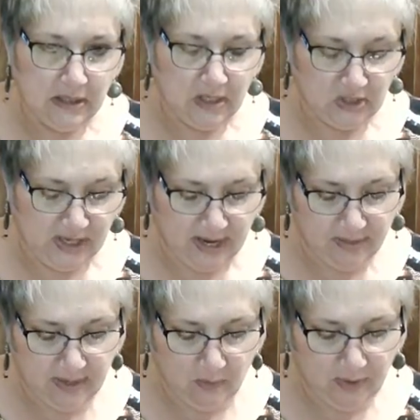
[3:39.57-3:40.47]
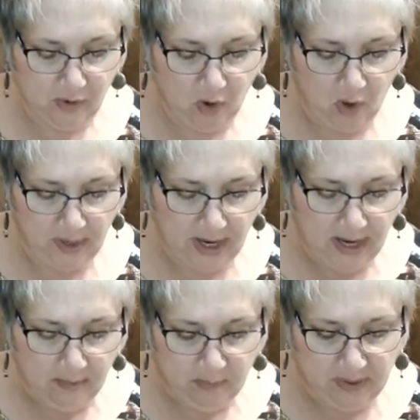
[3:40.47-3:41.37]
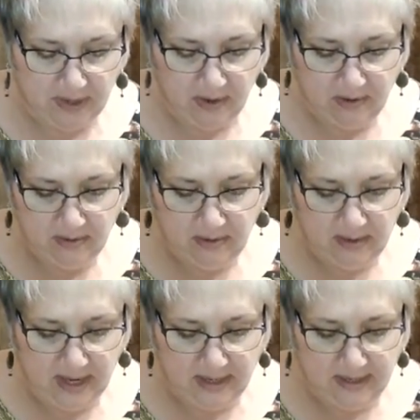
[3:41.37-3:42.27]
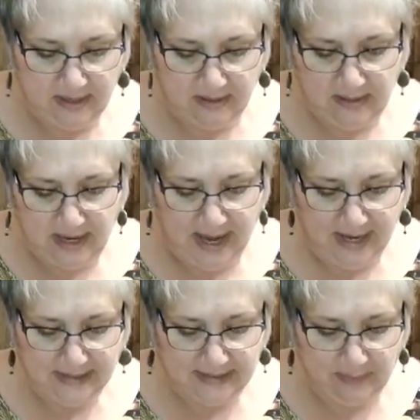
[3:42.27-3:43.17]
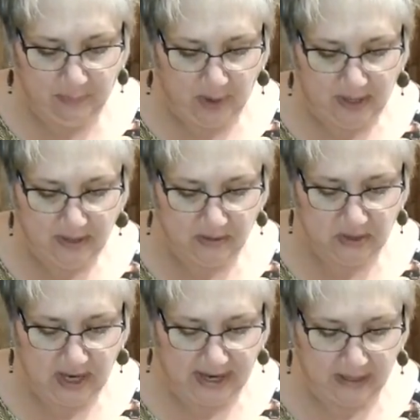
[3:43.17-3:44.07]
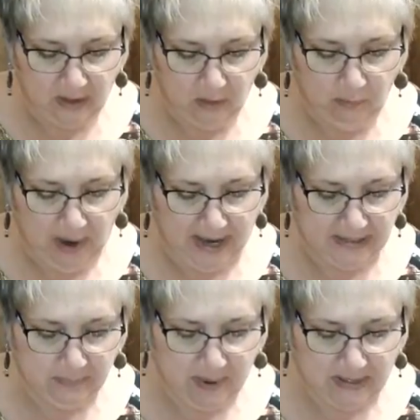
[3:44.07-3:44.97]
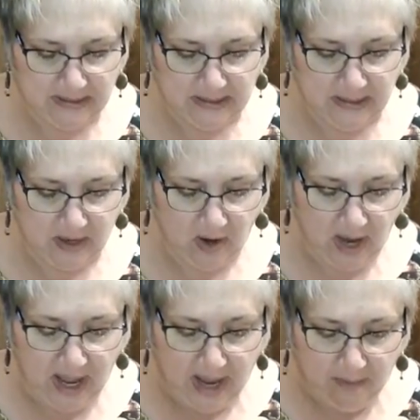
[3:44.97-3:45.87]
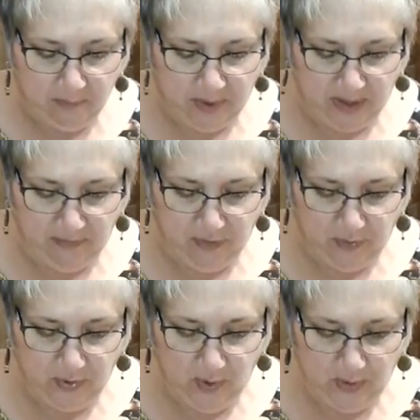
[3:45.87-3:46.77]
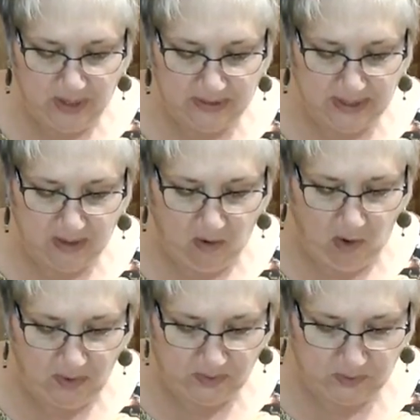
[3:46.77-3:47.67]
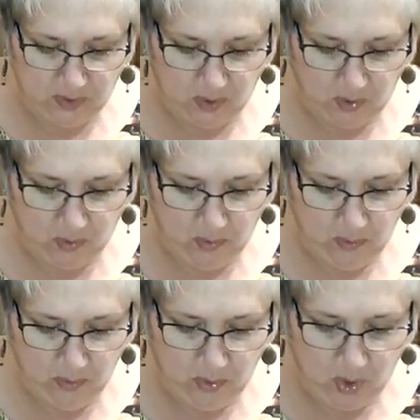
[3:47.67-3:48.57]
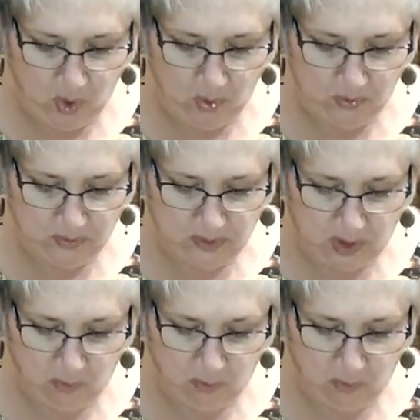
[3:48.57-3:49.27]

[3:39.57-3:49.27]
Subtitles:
gosh, I can't think what they're called, but they kind of separate and there's like a little blank space in there. But if you'll notice, it also goes